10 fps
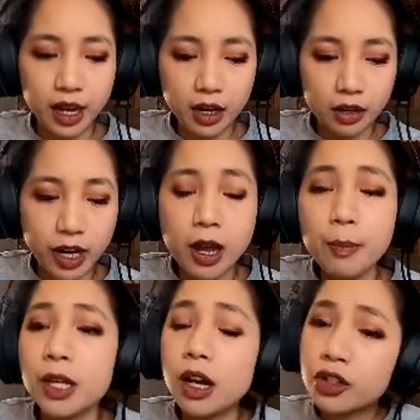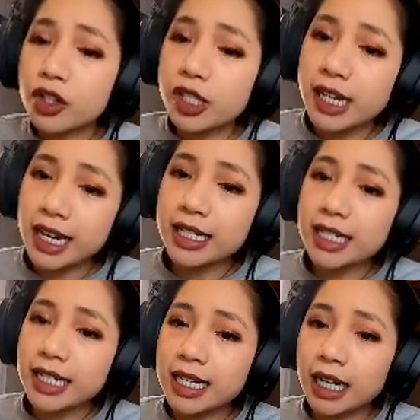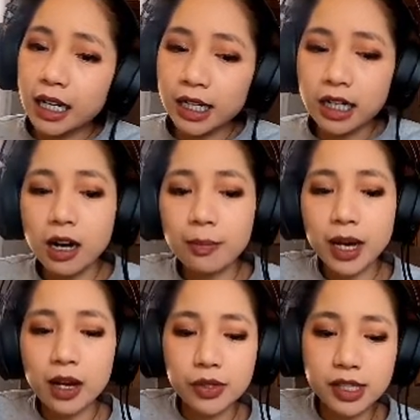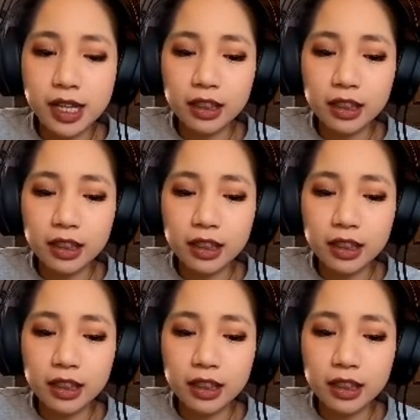Right? But understand in ionic compounds that